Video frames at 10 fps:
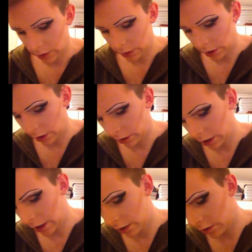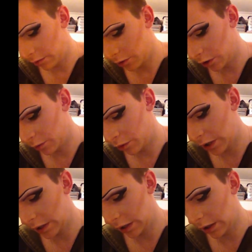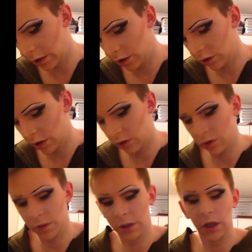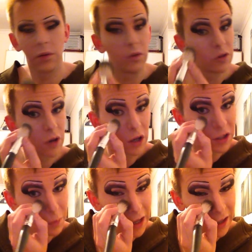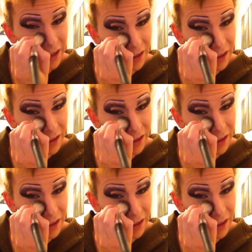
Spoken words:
So again, I'm just pressing that straight onto my skin. I'm not trying to blend